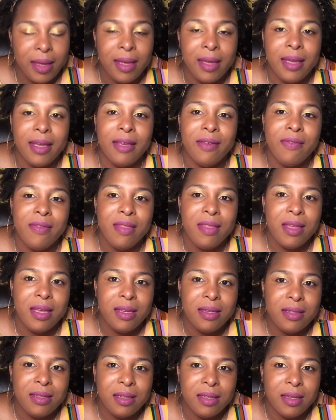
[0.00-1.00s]
If
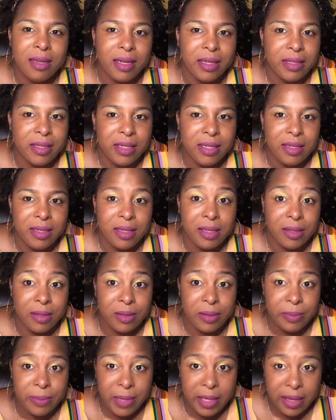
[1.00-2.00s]
this election
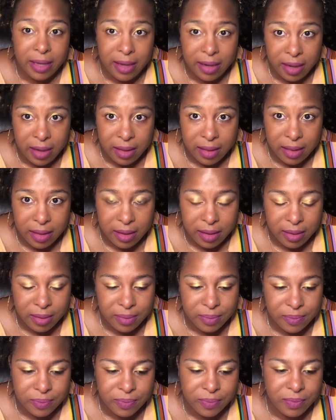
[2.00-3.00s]
tells me
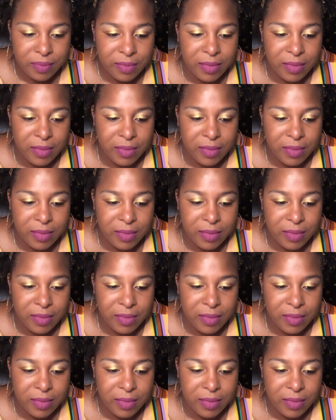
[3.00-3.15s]
anything,